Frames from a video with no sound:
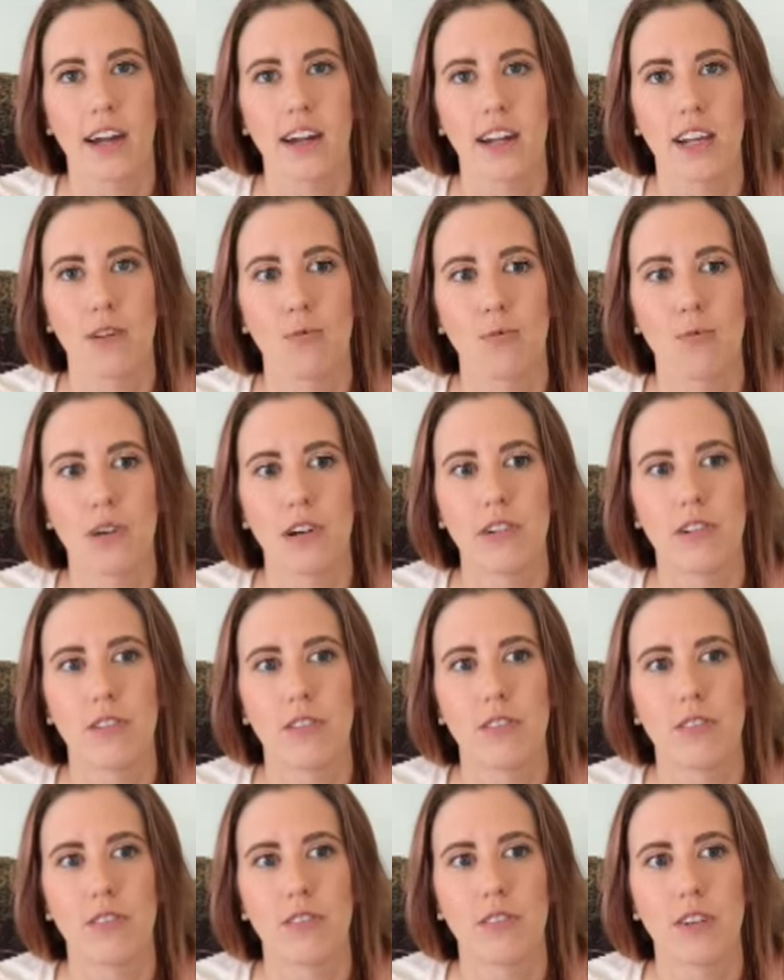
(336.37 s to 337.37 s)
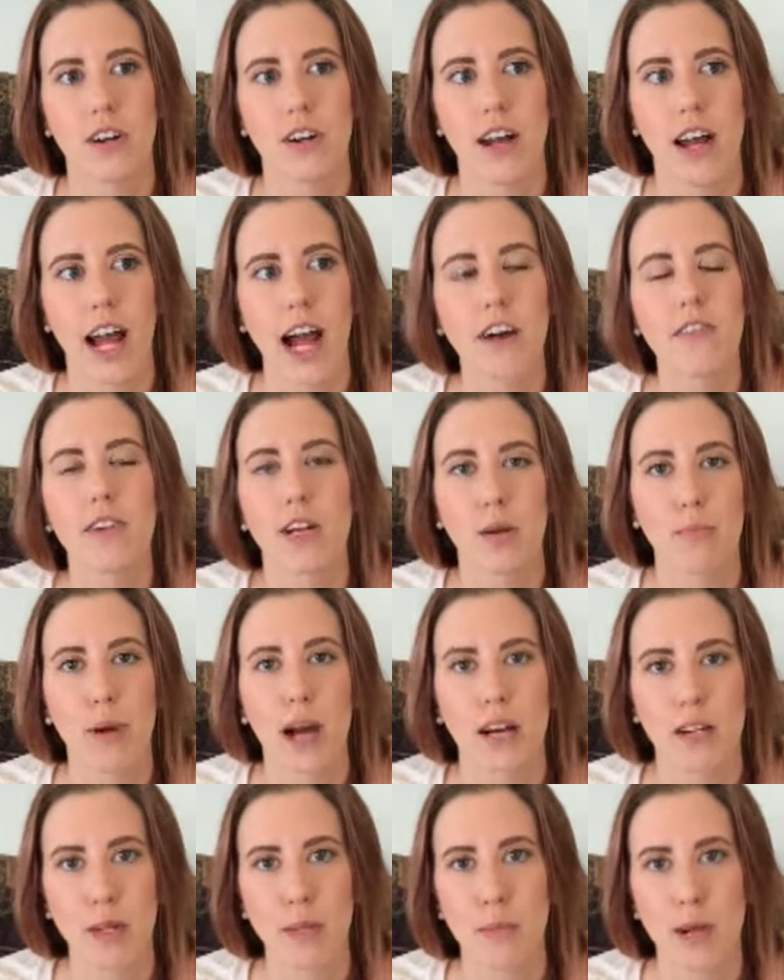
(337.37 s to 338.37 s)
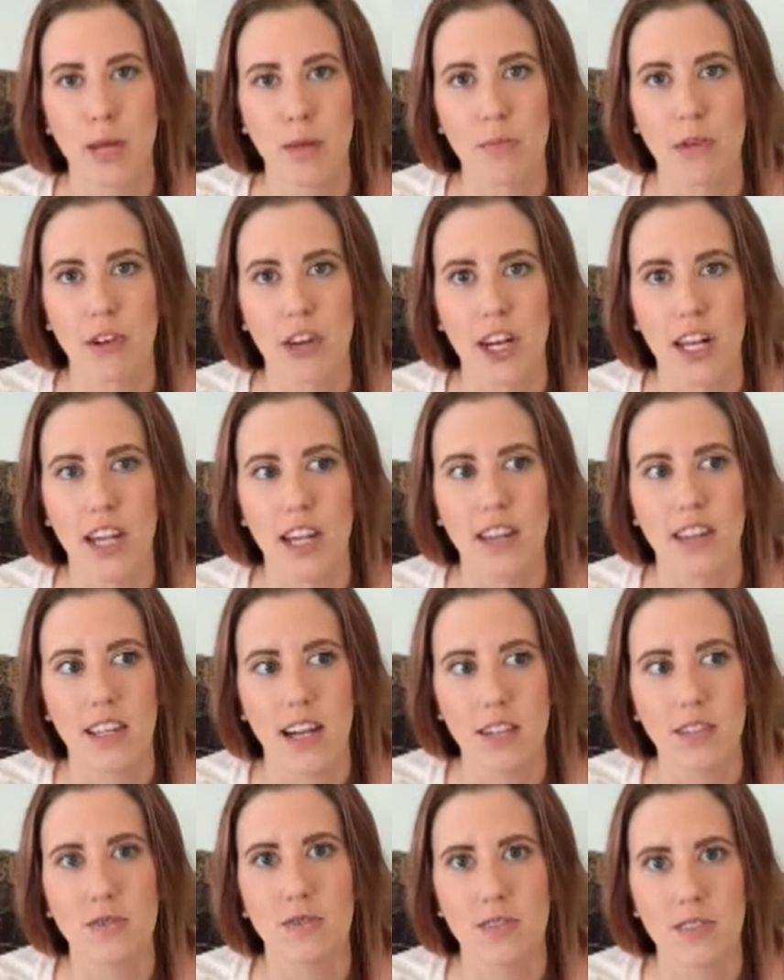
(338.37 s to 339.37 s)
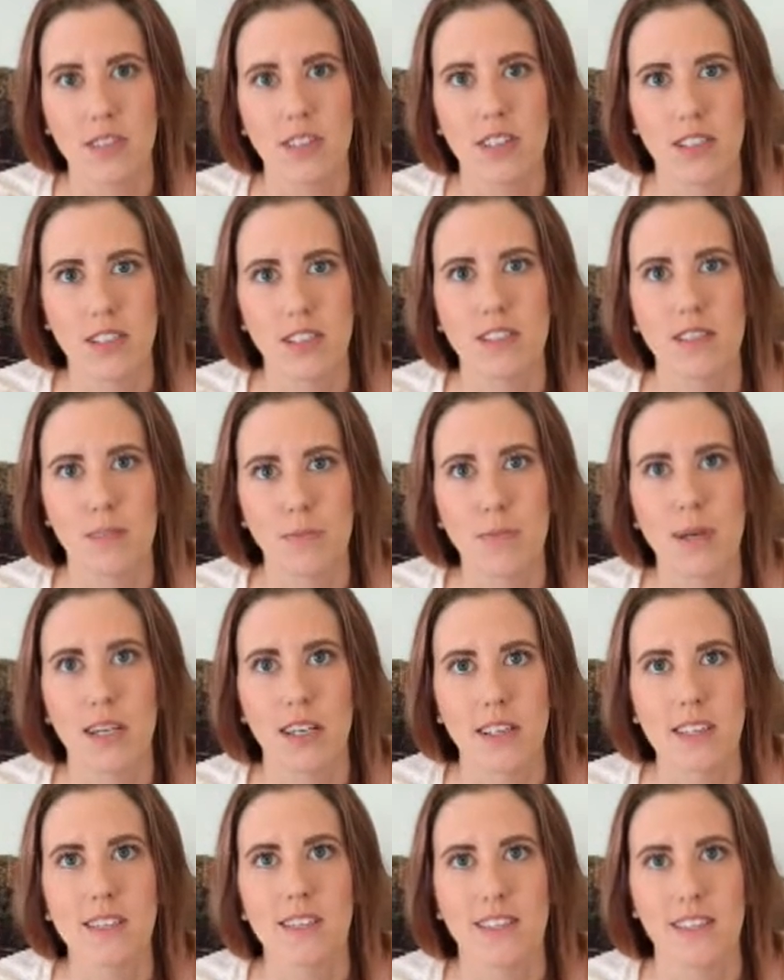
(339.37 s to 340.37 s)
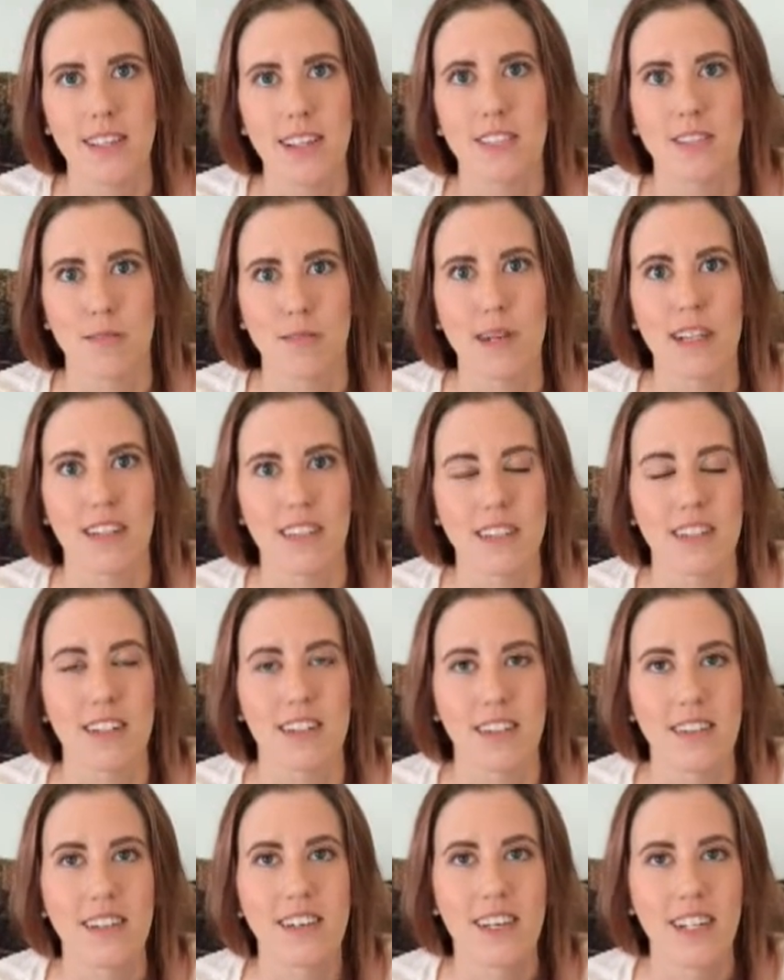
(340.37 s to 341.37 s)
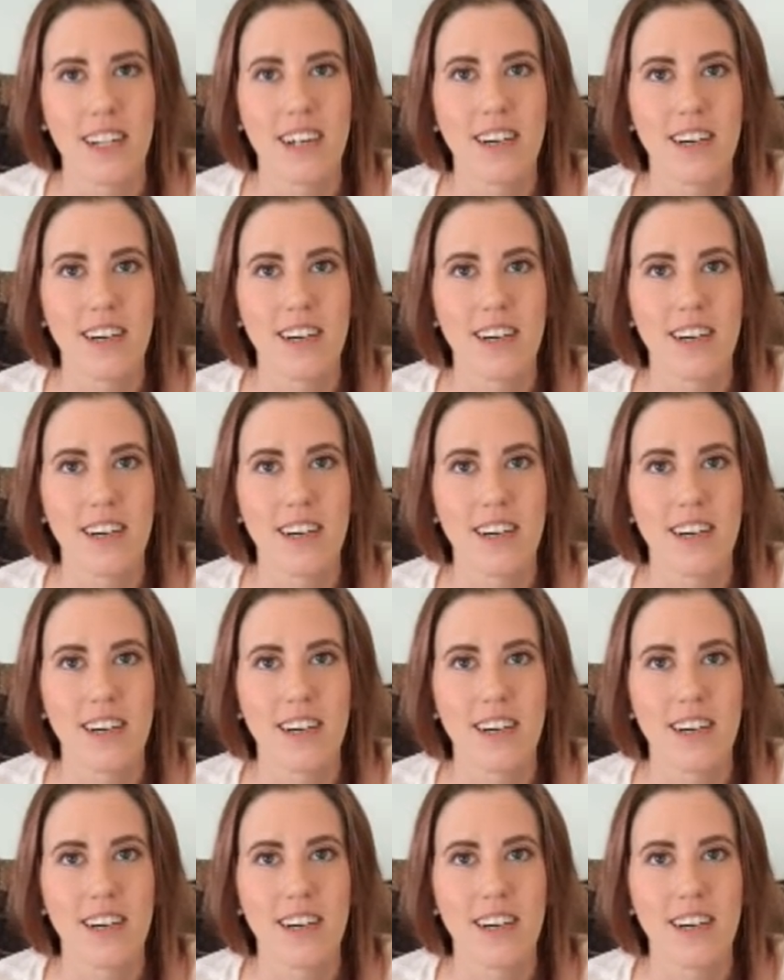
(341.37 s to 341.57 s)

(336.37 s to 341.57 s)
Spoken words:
that it will have an impact on my community, and that's the biggest thing.